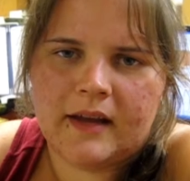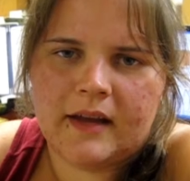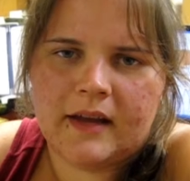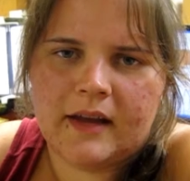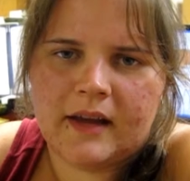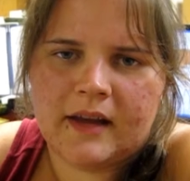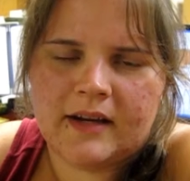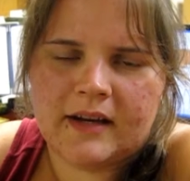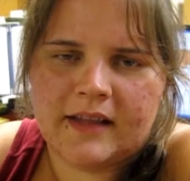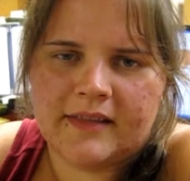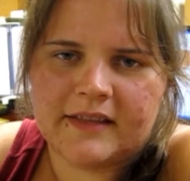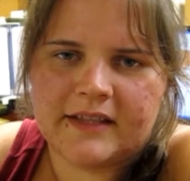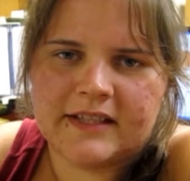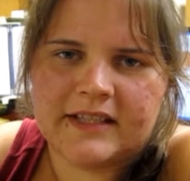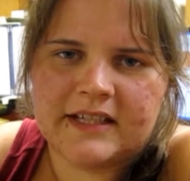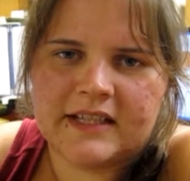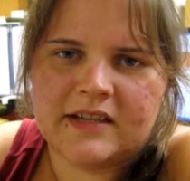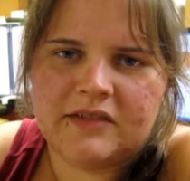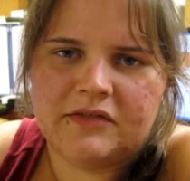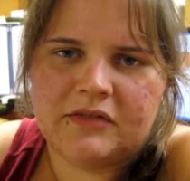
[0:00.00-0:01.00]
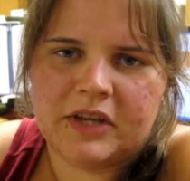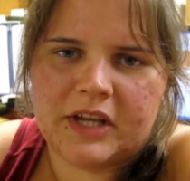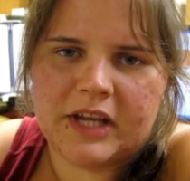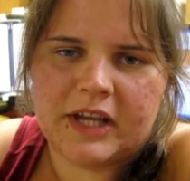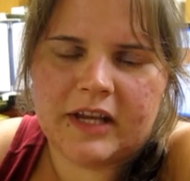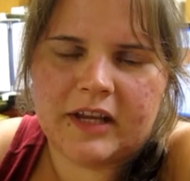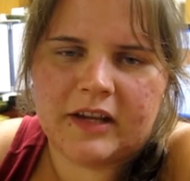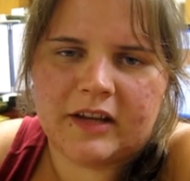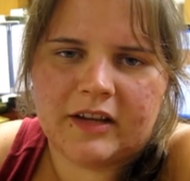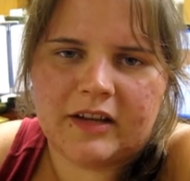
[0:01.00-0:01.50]
and on the
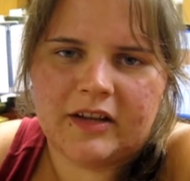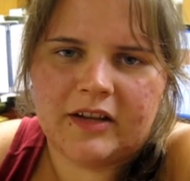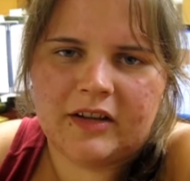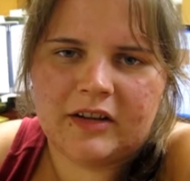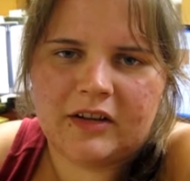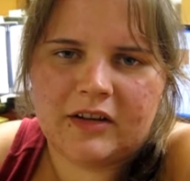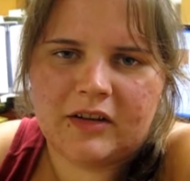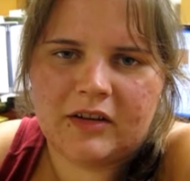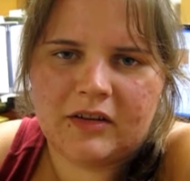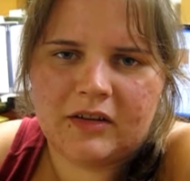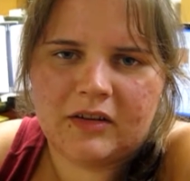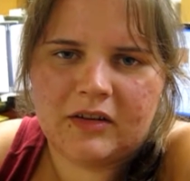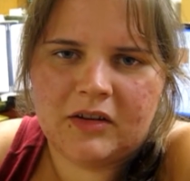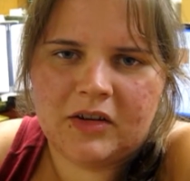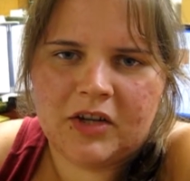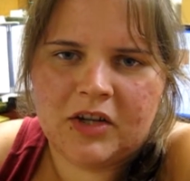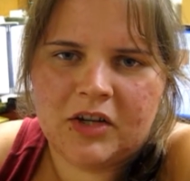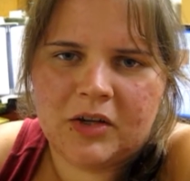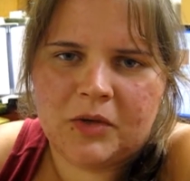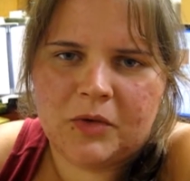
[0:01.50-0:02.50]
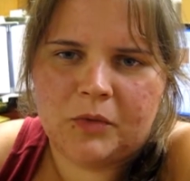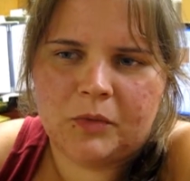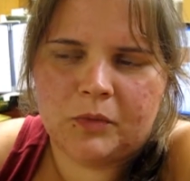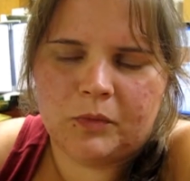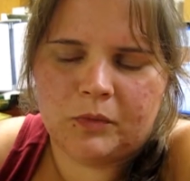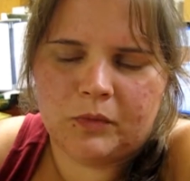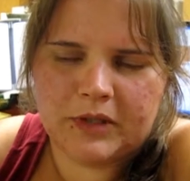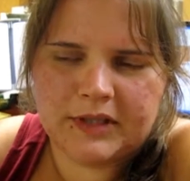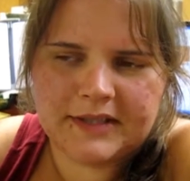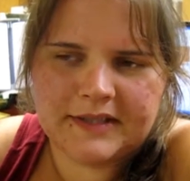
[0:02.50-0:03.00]
TV,
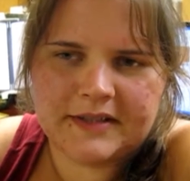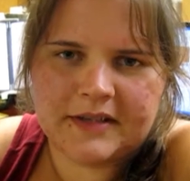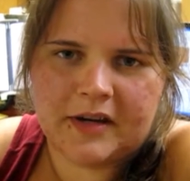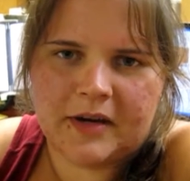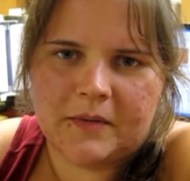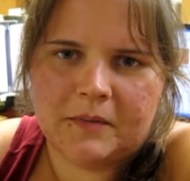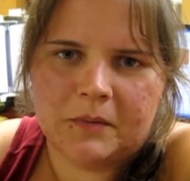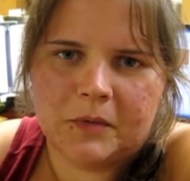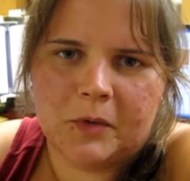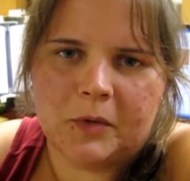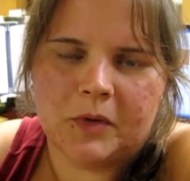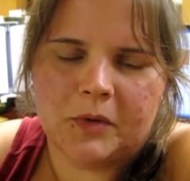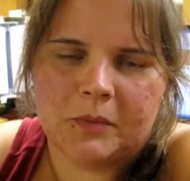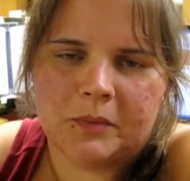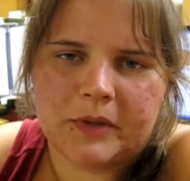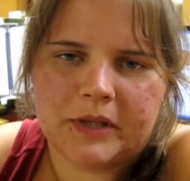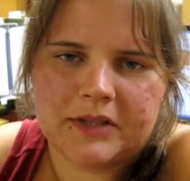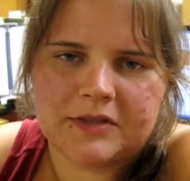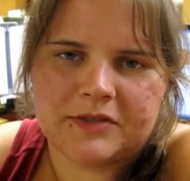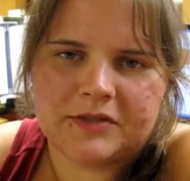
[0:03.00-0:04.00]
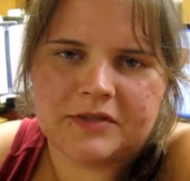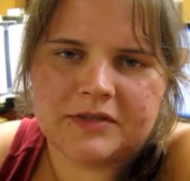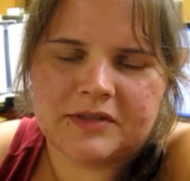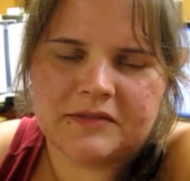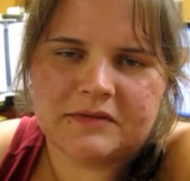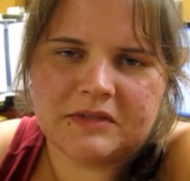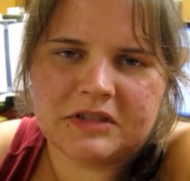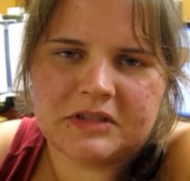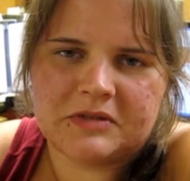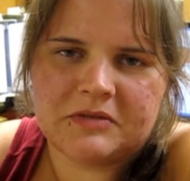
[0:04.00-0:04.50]
we saw more pictures
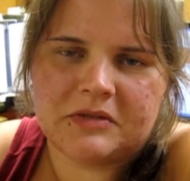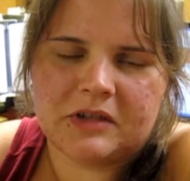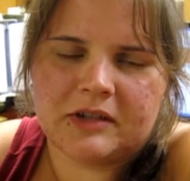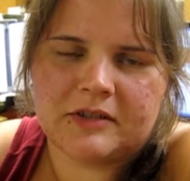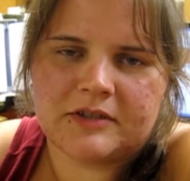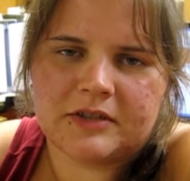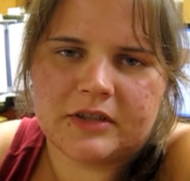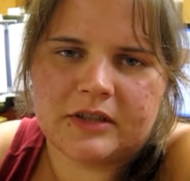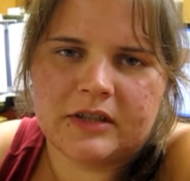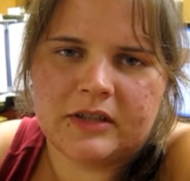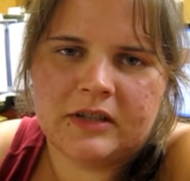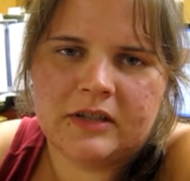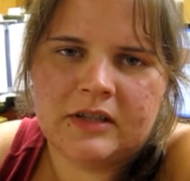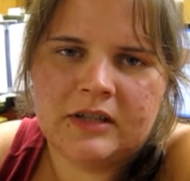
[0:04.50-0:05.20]
of destruction,